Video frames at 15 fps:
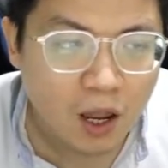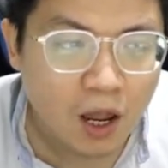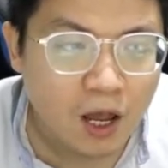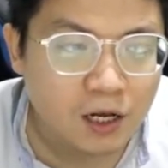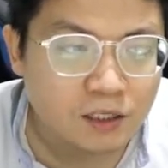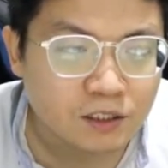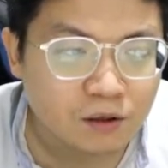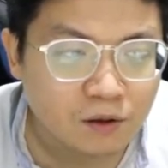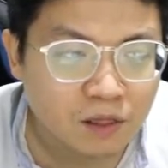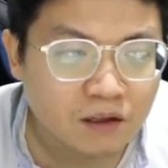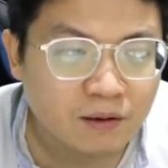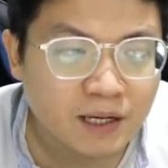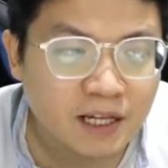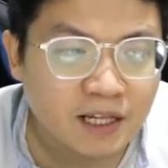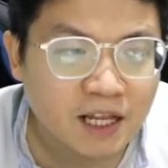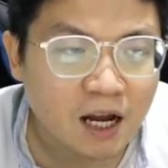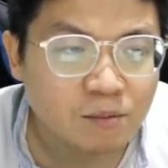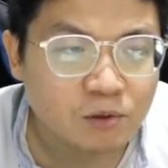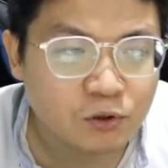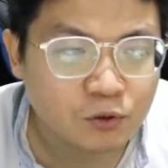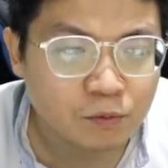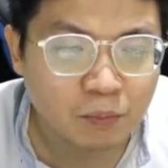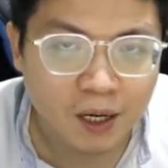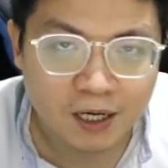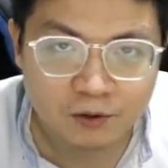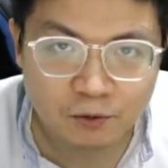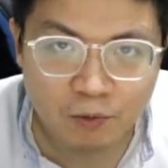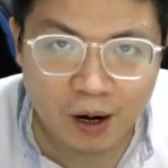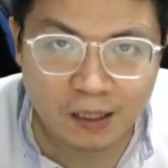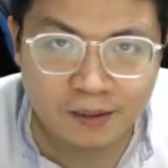So 3 times 2 plus
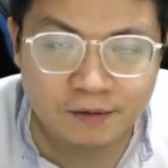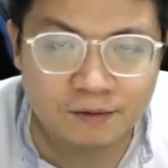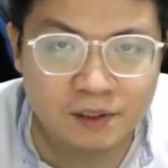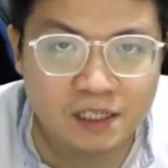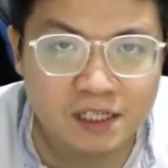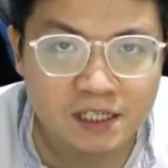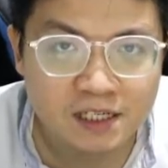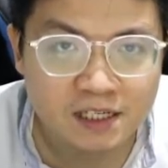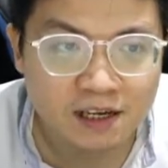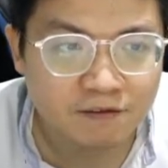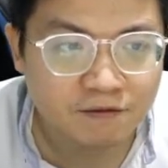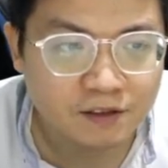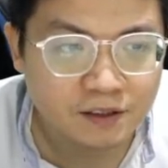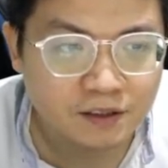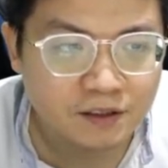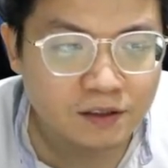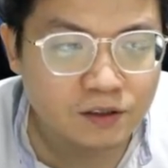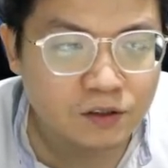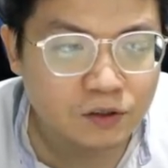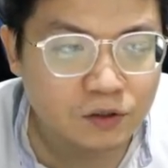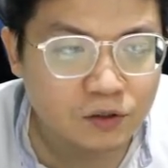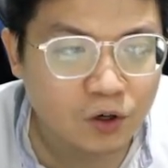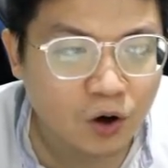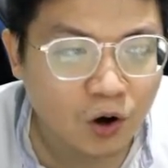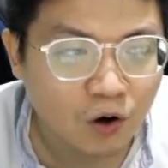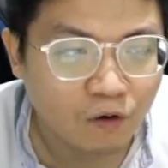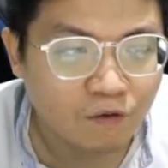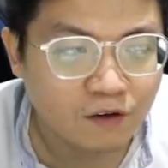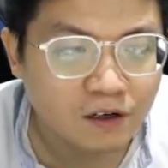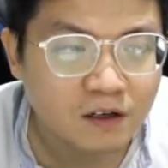1, which is 7
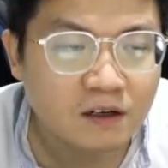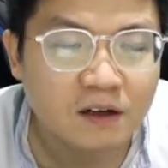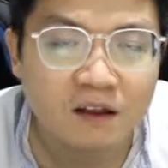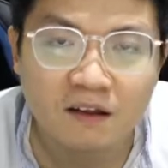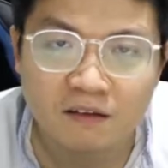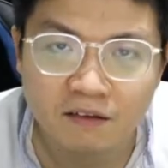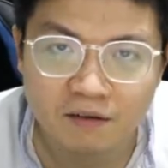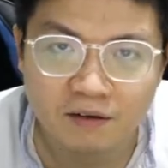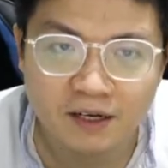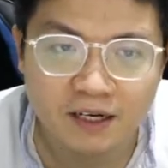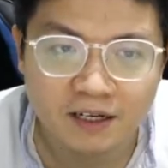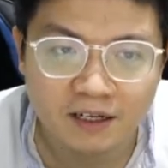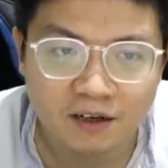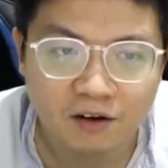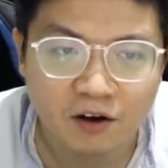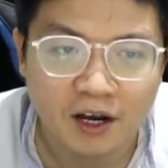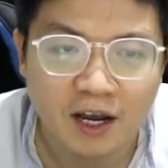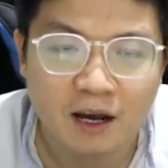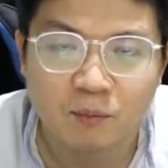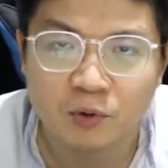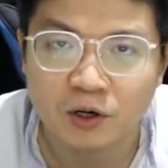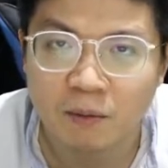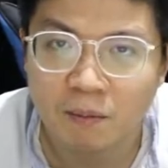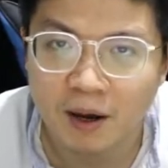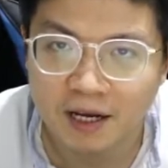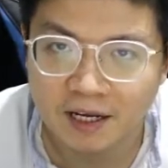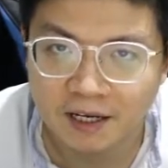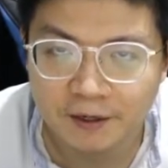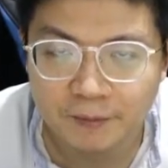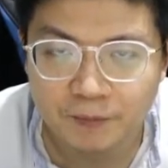over 3. Okay, I put it back
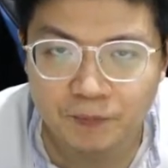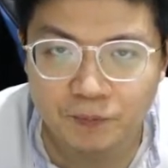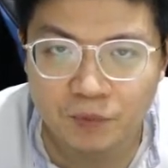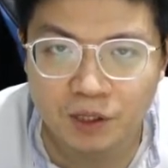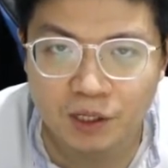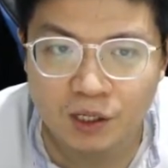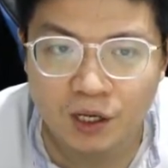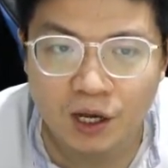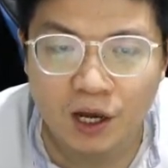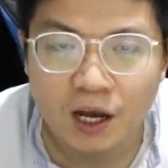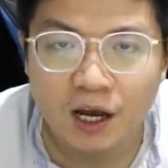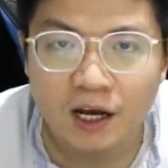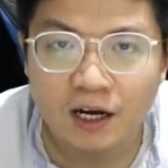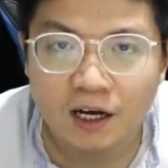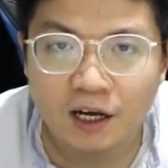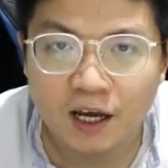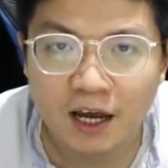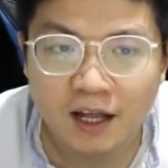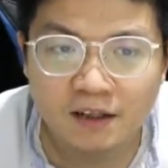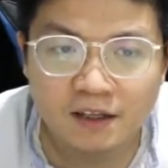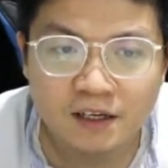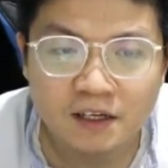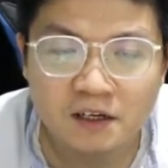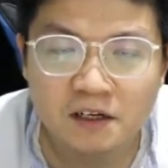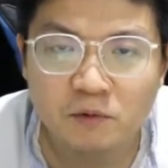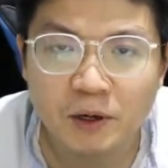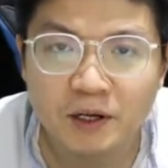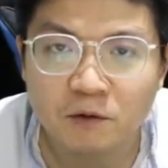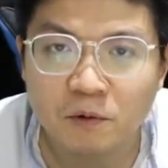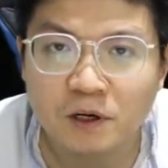here. Again, here,
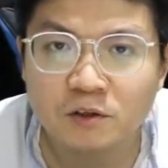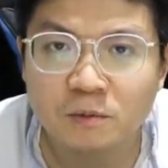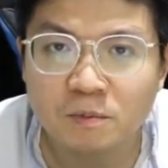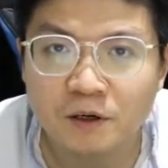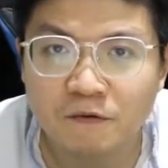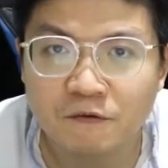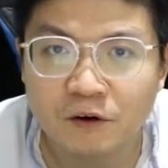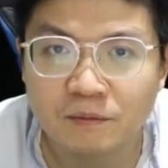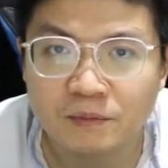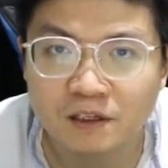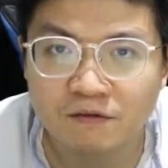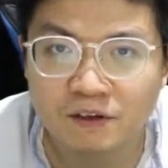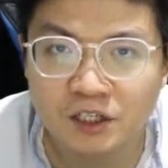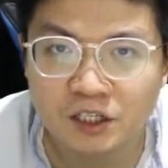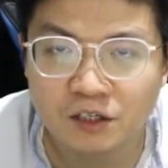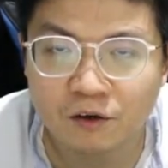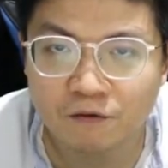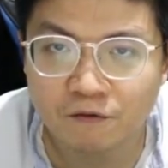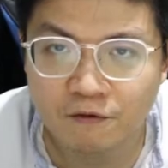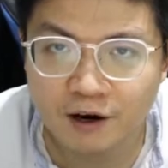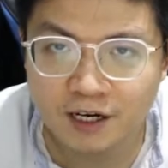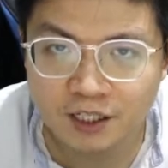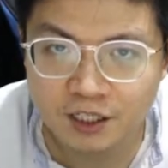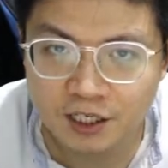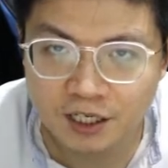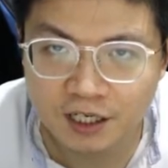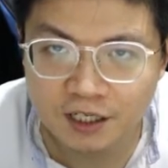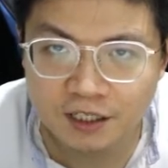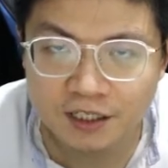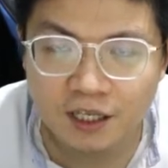when you want to perform division of
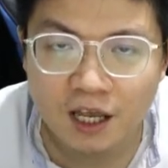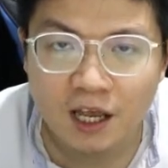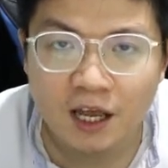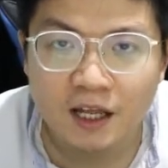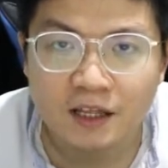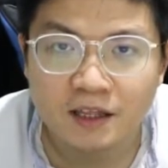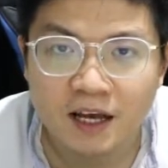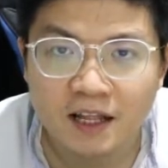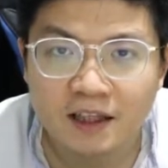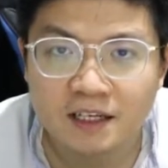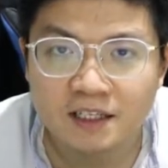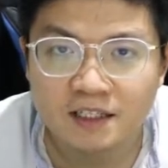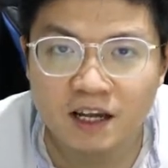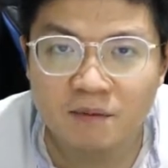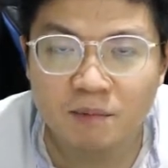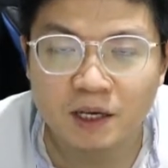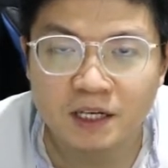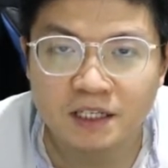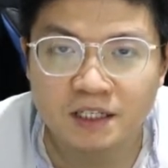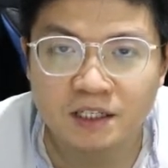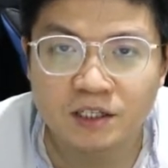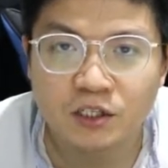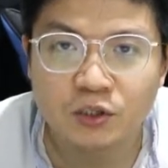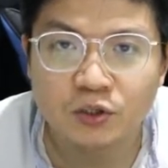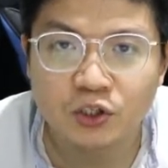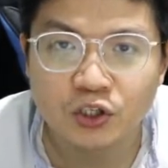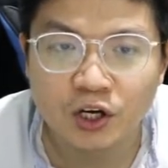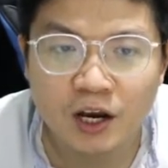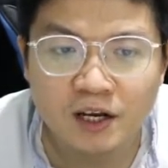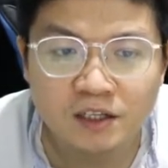fraction, then the step is you
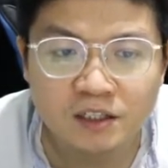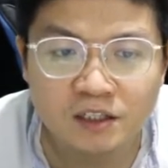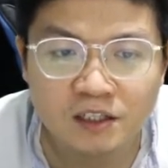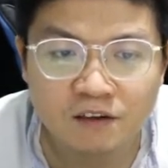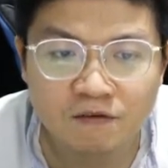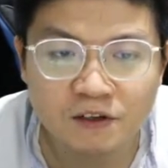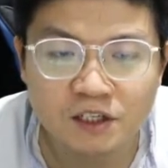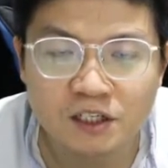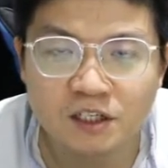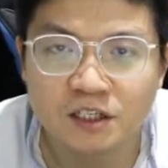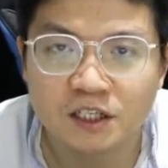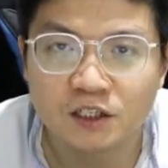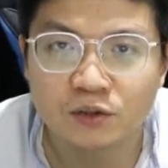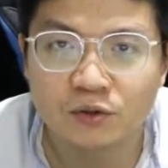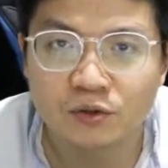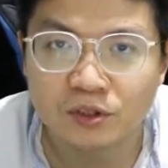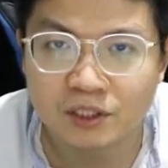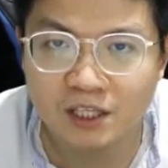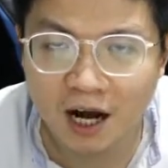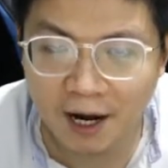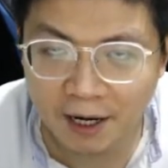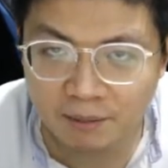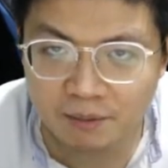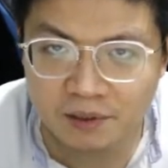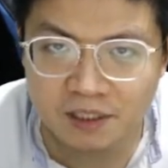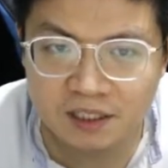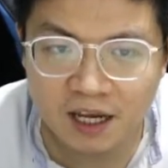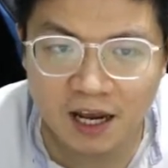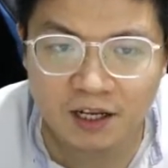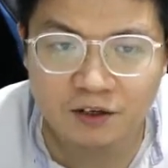change the division into times
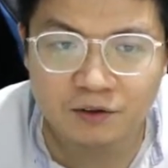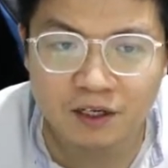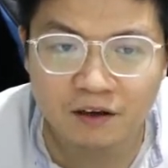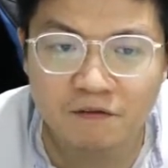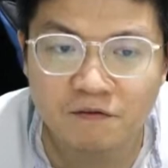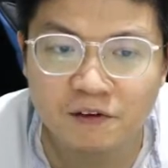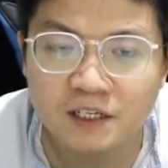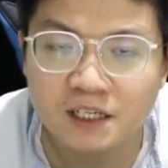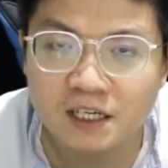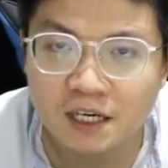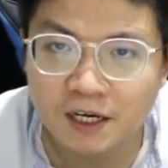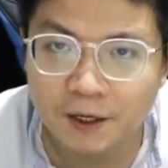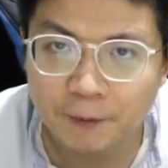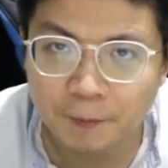and you inverse here.